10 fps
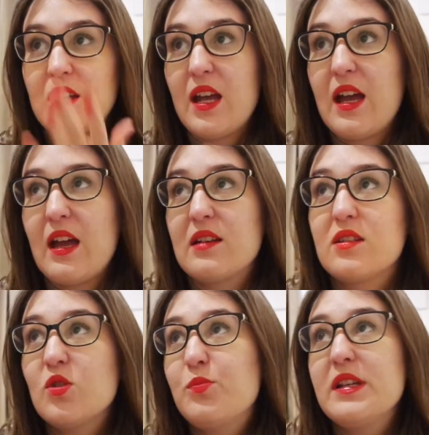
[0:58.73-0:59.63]
they
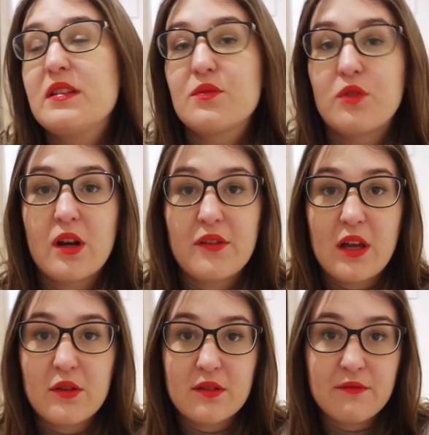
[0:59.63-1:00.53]
had two pieces for
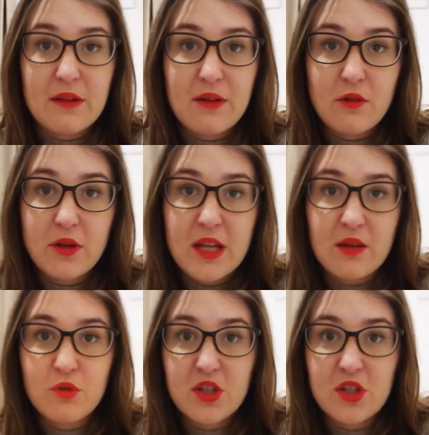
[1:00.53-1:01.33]
1,500 yen,